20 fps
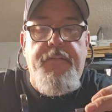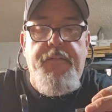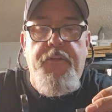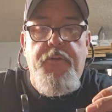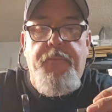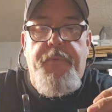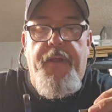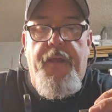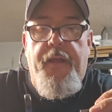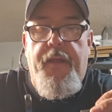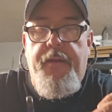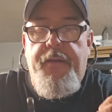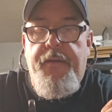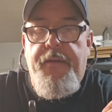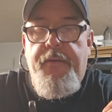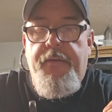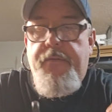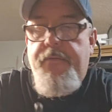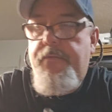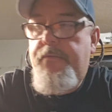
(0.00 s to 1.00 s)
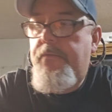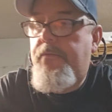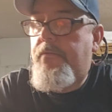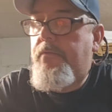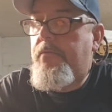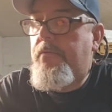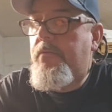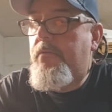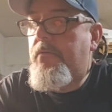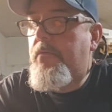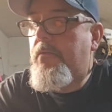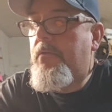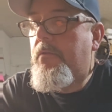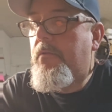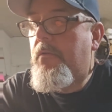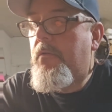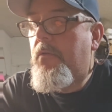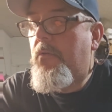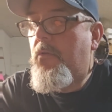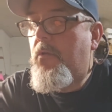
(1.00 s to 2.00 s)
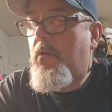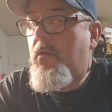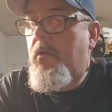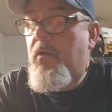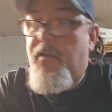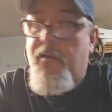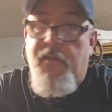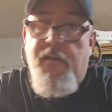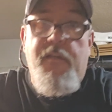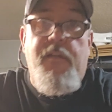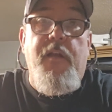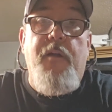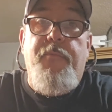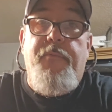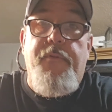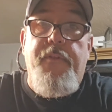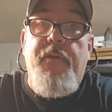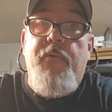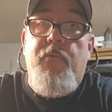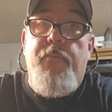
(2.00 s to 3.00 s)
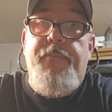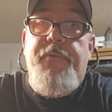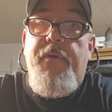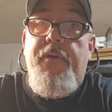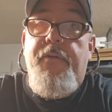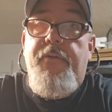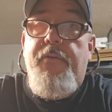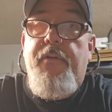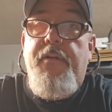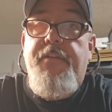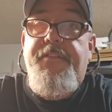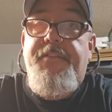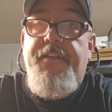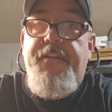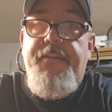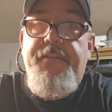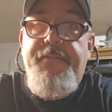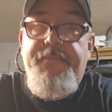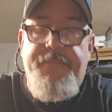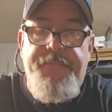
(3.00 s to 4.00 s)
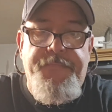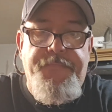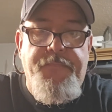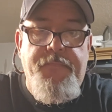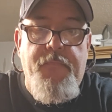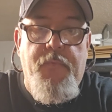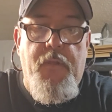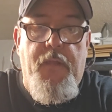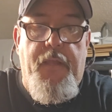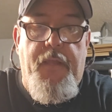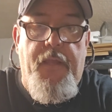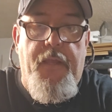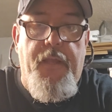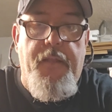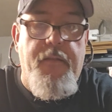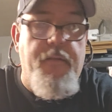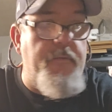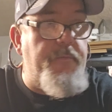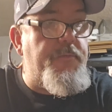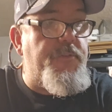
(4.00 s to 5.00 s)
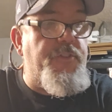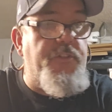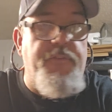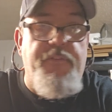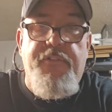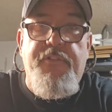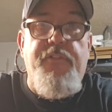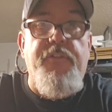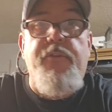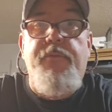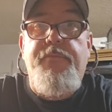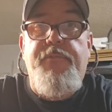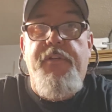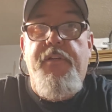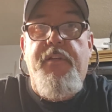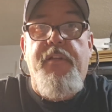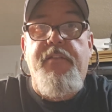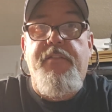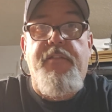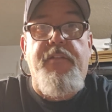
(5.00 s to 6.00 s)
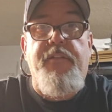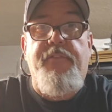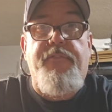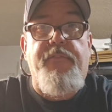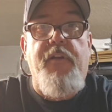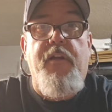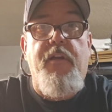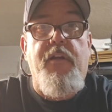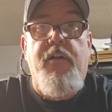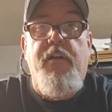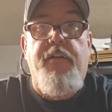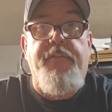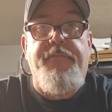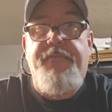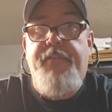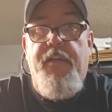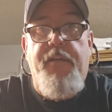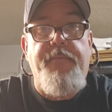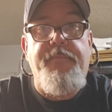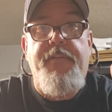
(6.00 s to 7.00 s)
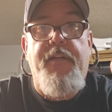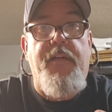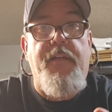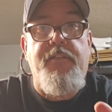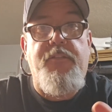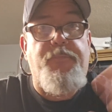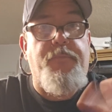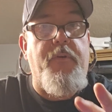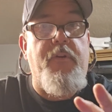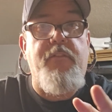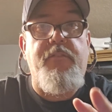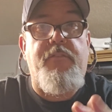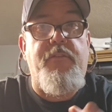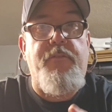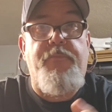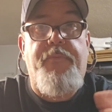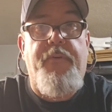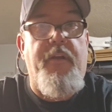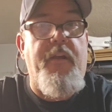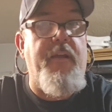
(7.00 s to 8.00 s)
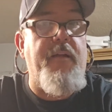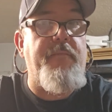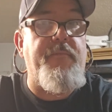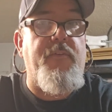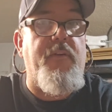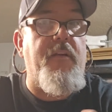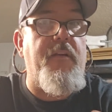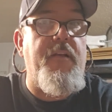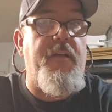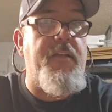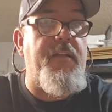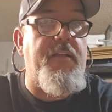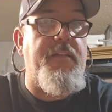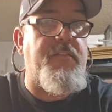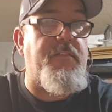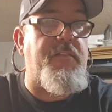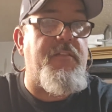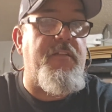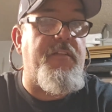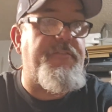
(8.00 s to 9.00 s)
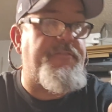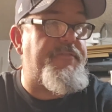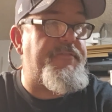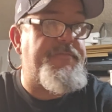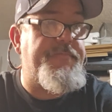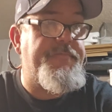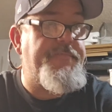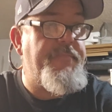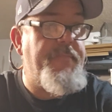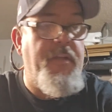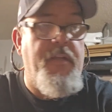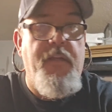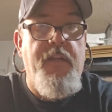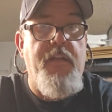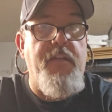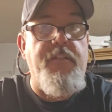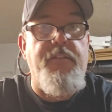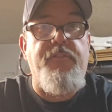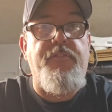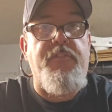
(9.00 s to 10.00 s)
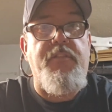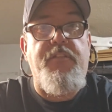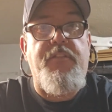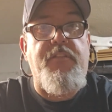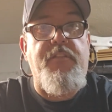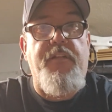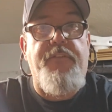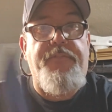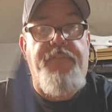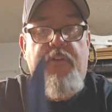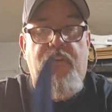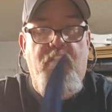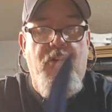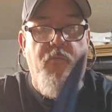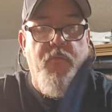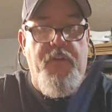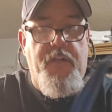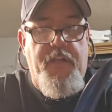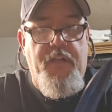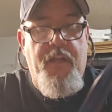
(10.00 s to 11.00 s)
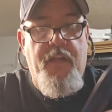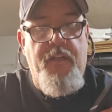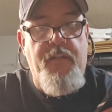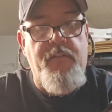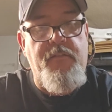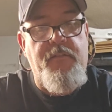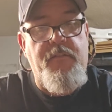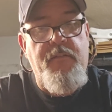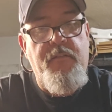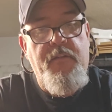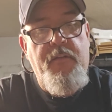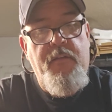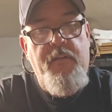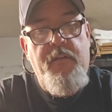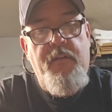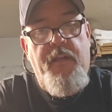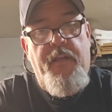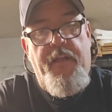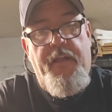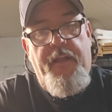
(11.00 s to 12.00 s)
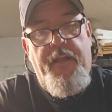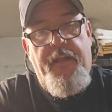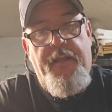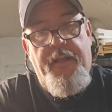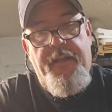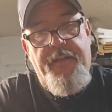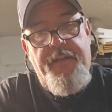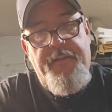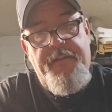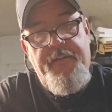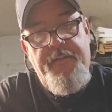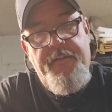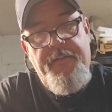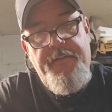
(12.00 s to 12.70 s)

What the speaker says: too bad here. I had a couple that were pretty rusty. And Shooter's Lube took that stuff right off. I'm not sponsored by them or any of that stuff. Use this stuff on all my guns and